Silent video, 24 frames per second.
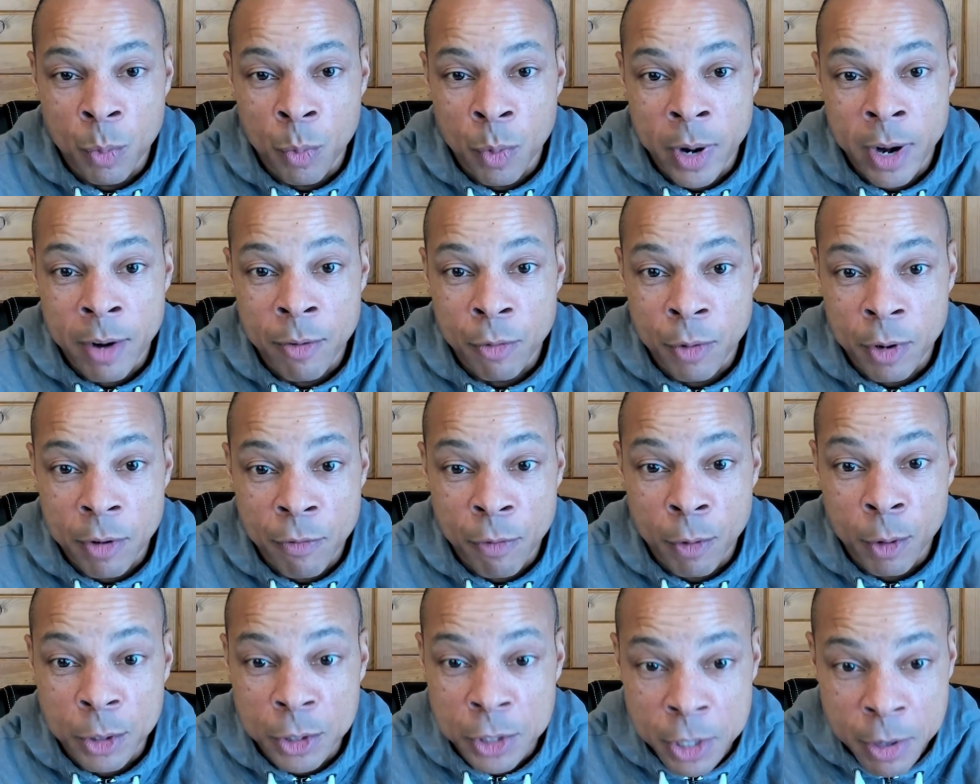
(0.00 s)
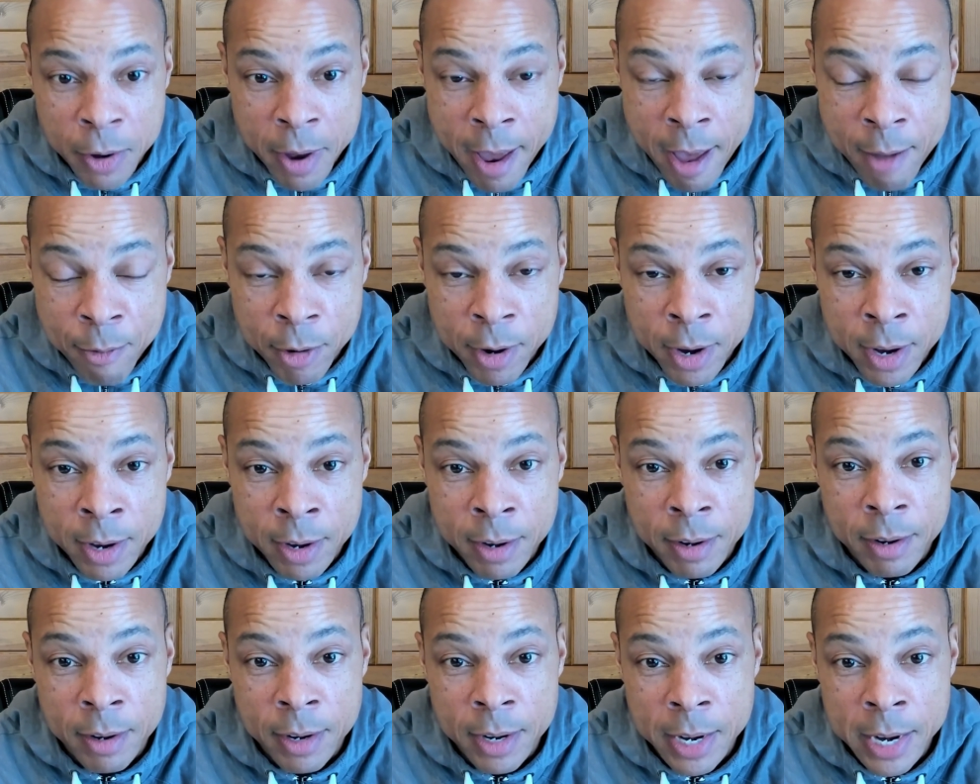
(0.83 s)
whatever adversity you have
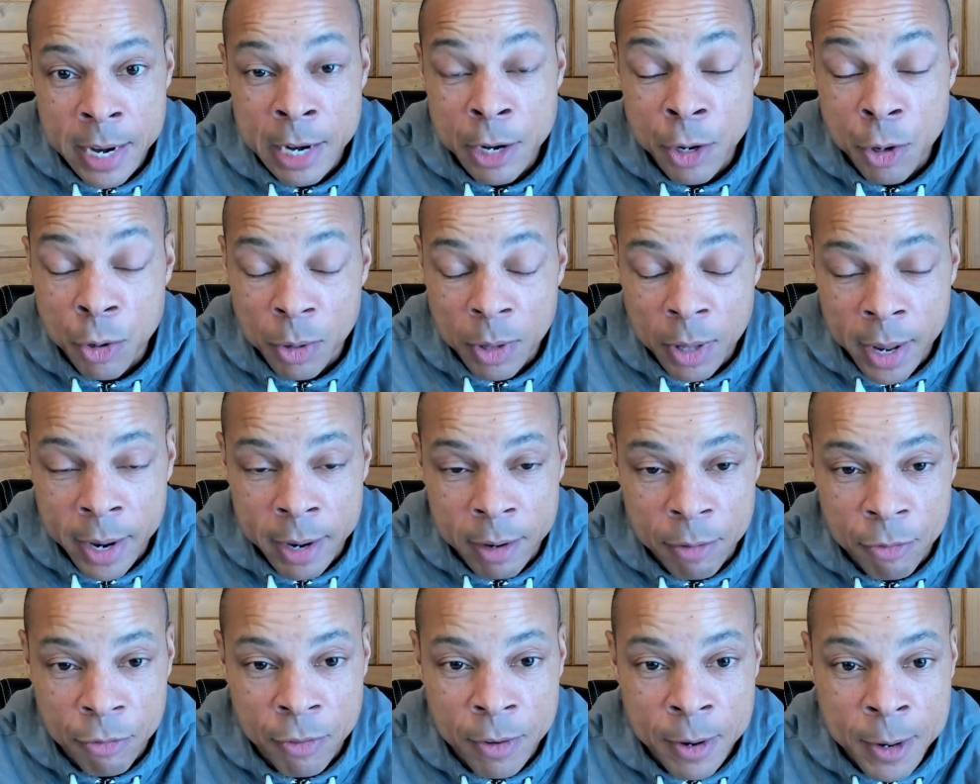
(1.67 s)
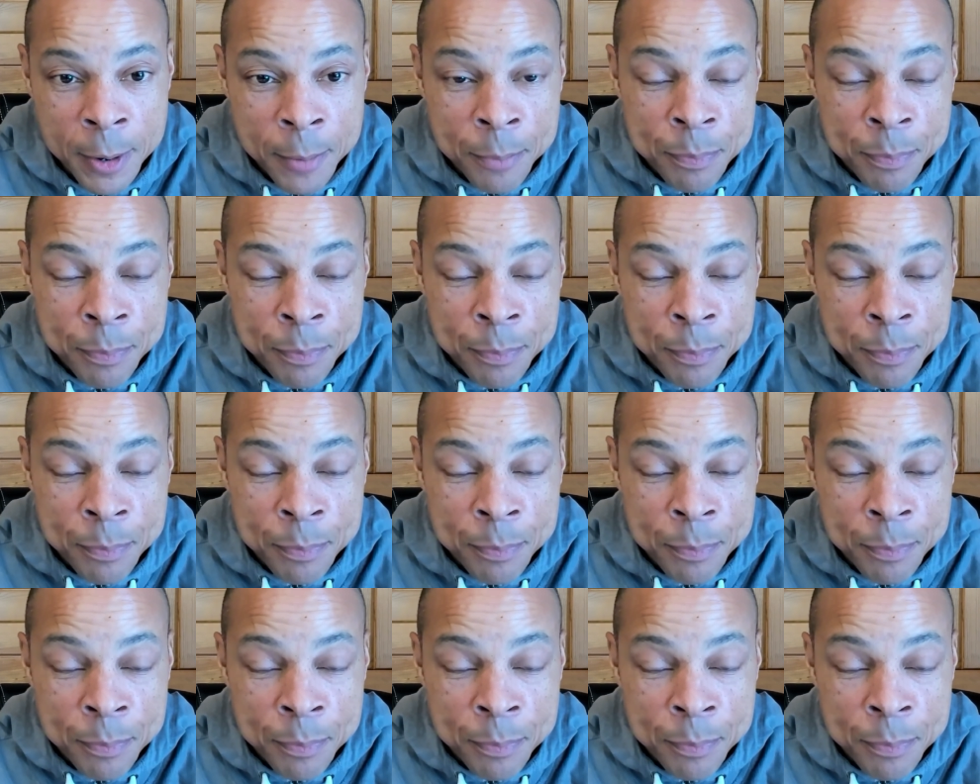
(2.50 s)
in your life.